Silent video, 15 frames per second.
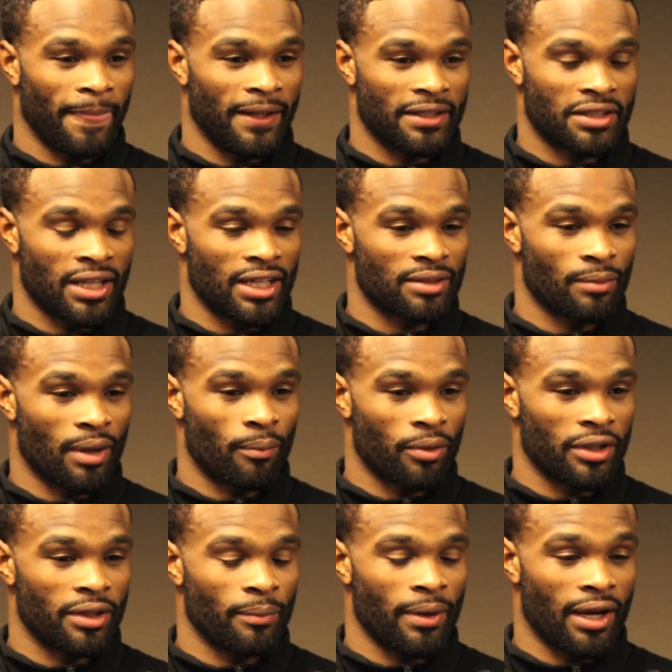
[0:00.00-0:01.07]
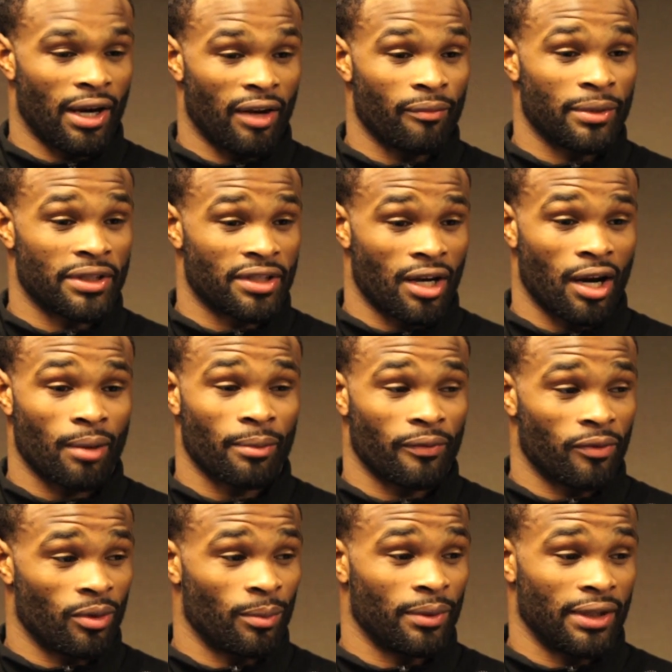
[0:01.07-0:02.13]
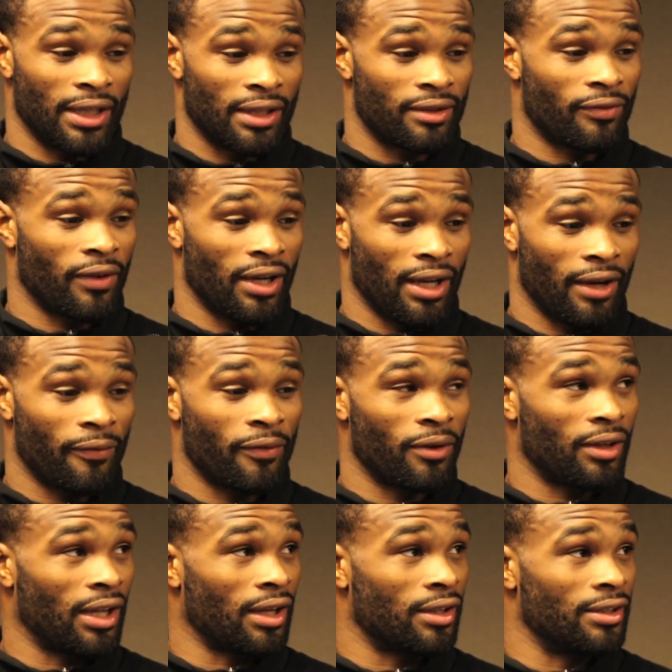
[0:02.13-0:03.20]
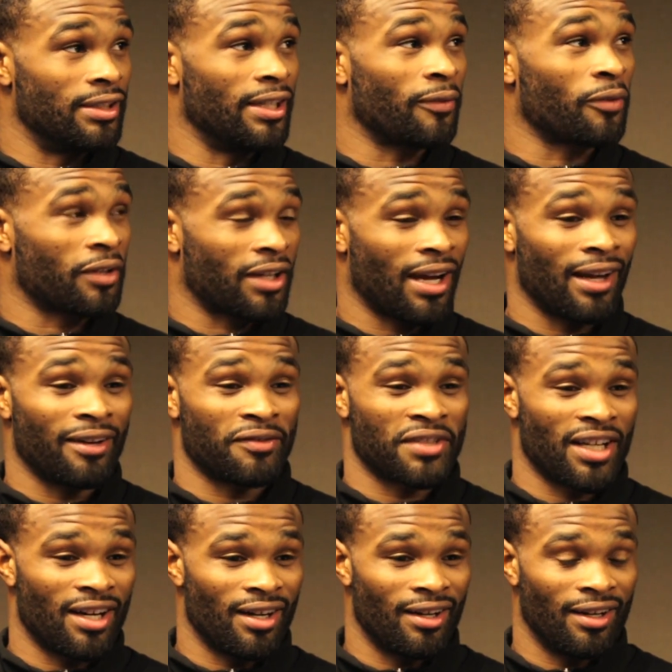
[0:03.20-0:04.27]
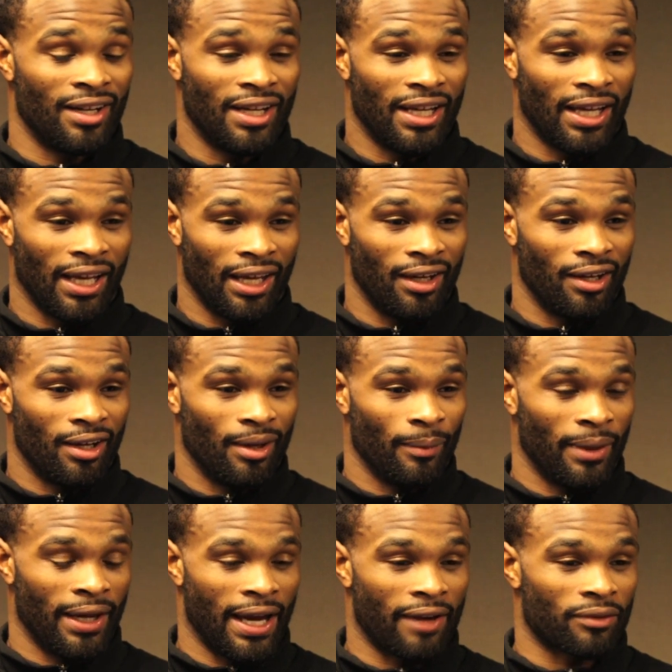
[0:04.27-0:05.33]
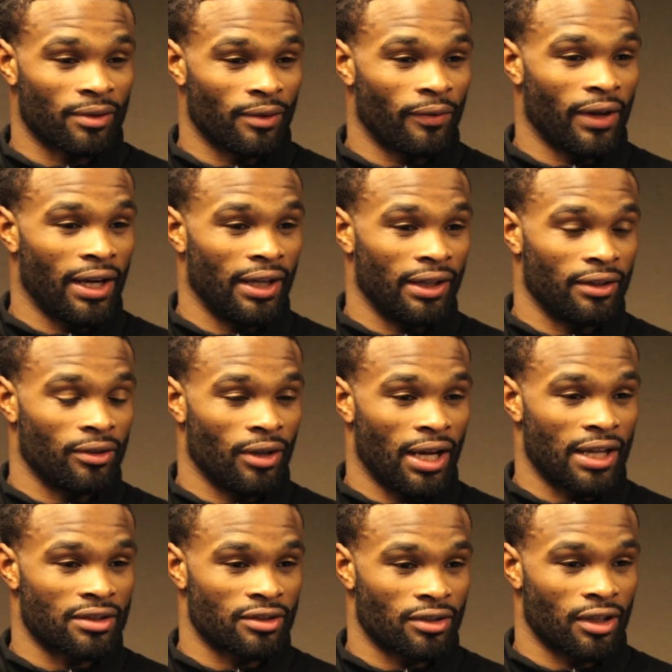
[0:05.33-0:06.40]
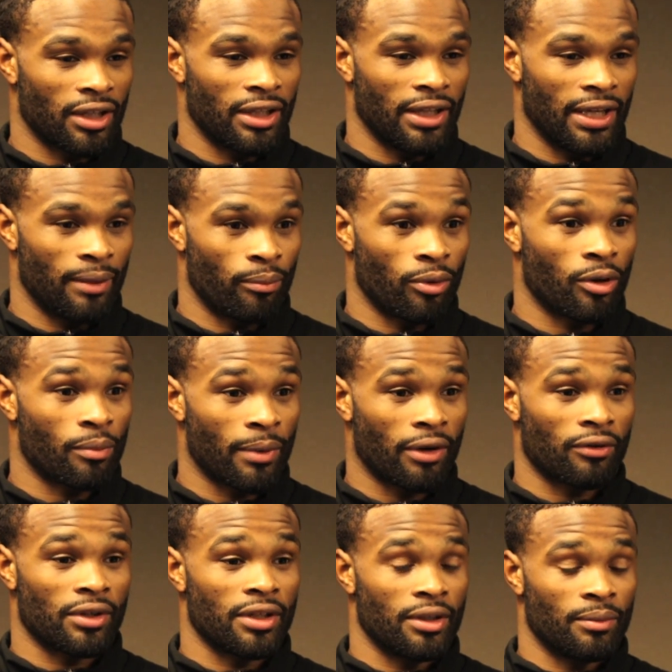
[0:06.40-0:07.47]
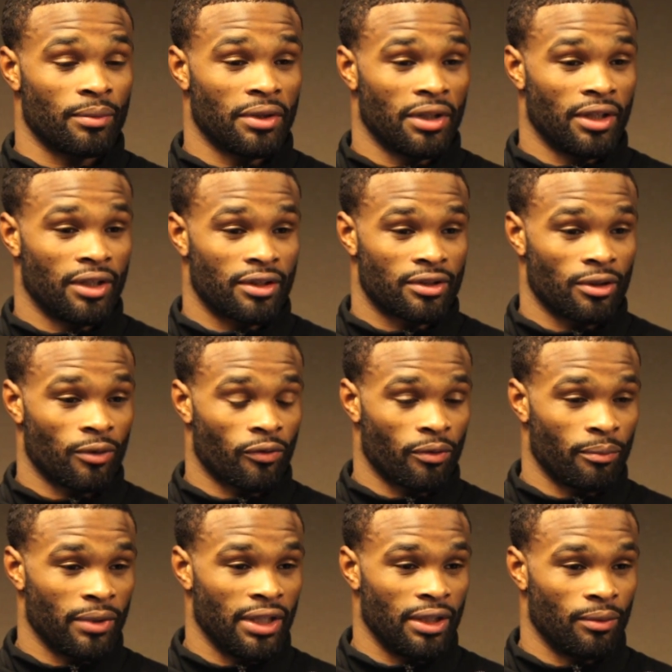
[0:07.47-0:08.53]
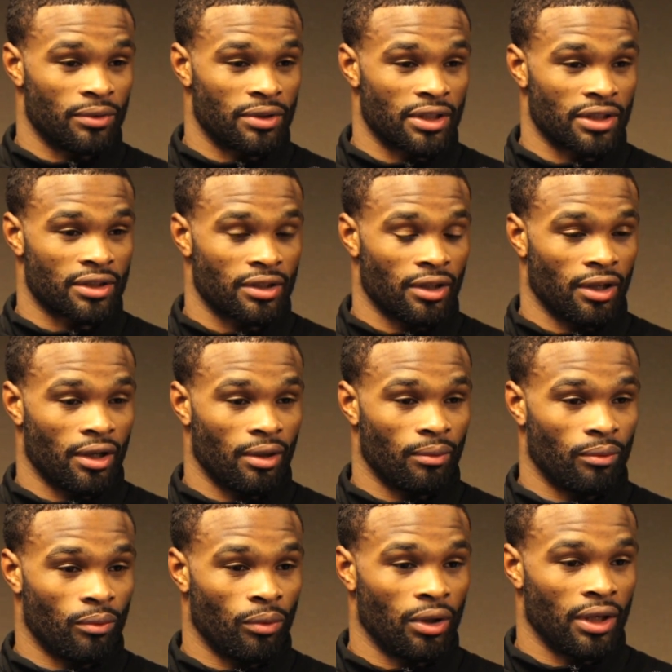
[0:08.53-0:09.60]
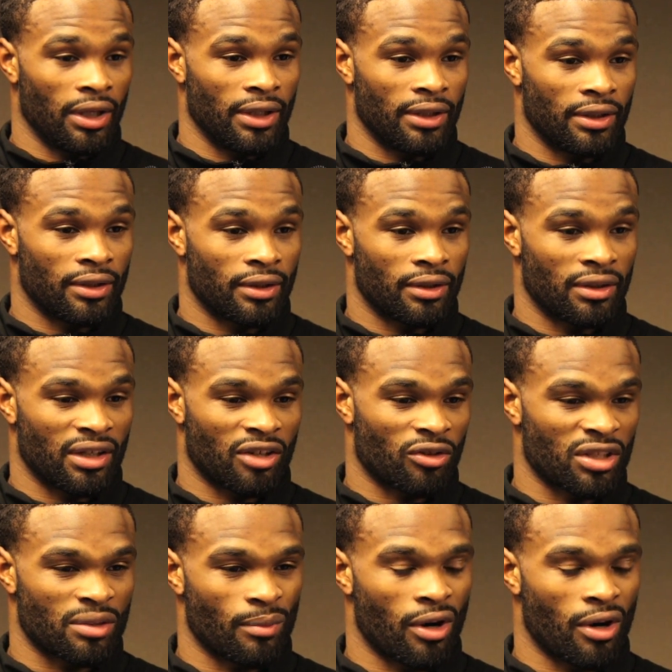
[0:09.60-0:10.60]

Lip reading: it changed my breathing pattern. I've been tired before, but that fight, I felt like a different kind of tired. And after the fight, I actually thought he had broke my rib. So for me, it was just, one, increasing